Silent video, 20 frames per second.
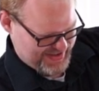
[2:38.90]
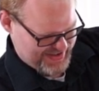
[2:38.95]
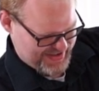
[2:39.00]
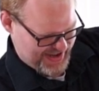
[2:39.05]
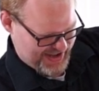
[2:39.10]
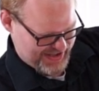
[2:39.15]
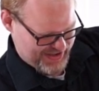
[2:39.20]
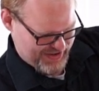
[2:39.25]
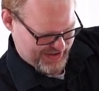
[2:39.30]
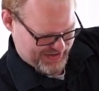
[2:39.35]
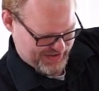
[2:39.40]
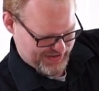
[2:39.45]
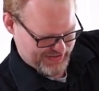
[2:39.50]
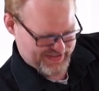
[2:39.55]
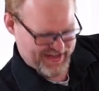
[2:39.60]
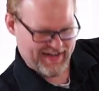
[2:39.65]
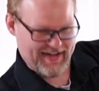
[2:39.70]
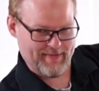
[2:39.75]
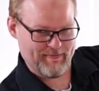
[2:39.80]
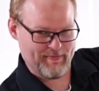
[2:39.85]
Now you can use
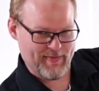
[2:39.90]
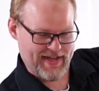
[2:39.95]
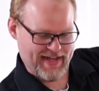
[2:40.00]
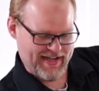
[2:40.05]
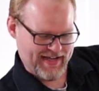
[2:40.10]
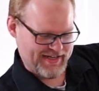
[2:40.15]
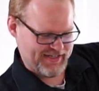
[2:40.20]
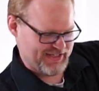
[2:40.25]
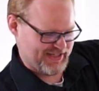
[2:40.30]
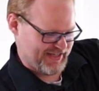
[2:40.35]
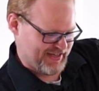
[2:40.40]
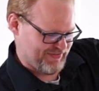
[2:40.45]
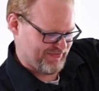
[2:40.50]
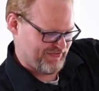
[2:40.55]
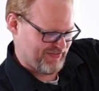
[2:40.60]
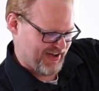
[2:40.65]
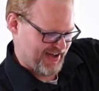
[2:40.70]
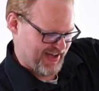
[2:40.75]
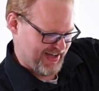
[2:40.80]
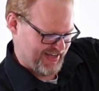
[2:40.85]
any beans you can
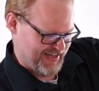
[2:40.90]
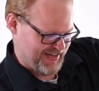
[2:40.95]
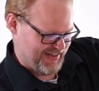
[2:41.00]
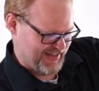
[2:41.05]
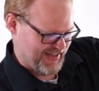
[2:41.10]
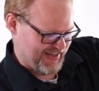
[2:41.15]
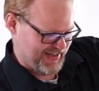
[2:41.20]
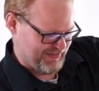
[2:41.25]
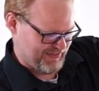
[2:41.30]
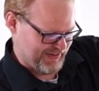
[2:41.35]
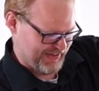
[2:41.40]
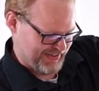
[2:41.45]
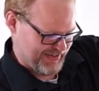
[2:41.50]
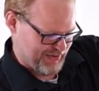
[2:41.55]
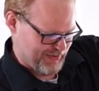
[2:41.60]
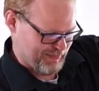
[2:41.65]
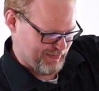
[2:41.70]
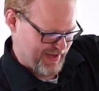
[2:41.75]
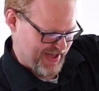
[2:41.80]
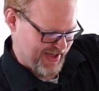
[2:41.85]
find. Like it really
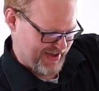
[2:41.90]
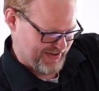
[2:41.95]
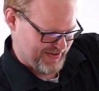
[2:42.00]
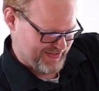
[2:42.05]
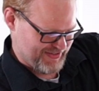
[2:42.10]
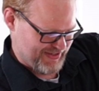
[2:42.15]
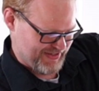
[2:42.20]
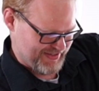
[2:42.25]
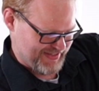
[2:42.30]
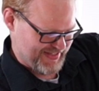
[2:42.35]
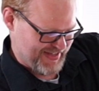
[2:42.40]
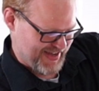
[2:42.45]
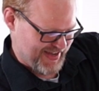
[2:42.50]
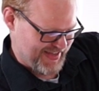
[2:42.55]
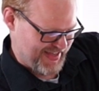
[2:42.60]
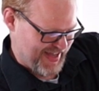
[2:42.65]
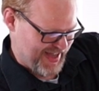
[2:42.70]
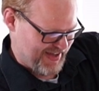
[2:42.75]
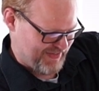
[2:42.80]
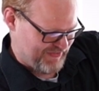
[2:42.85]
don't matter as long as it's got
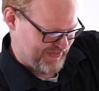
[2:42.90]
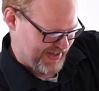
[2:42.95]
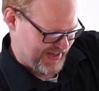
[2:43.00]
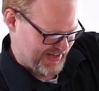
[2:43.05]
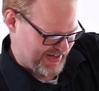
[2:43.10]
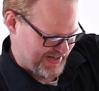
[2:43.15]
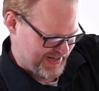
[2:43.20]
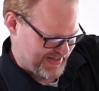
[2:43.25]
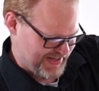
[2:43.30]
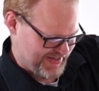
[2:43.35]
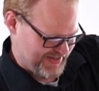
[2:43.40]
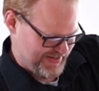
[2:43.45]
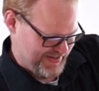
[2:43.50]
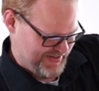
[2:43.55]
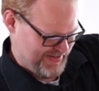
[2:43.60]
caffeine in it.